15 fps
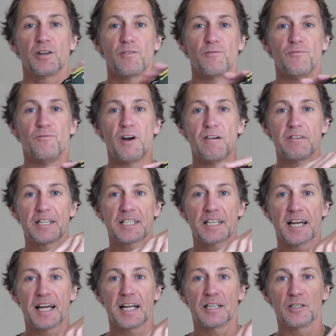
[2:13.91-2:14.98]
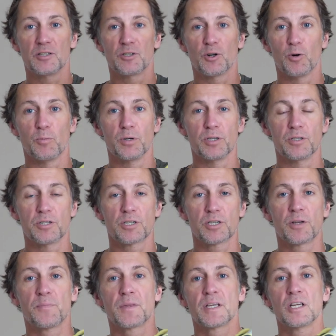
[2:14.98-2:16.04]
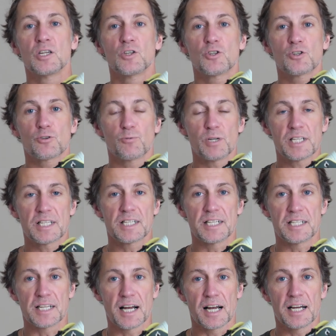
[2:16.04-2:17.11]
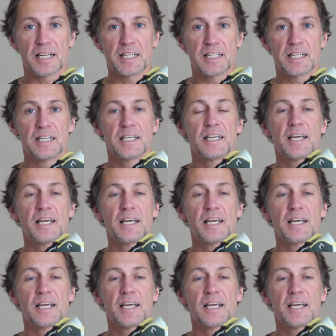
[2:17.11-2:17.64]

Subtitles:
Very tailored uppers, Swiss design,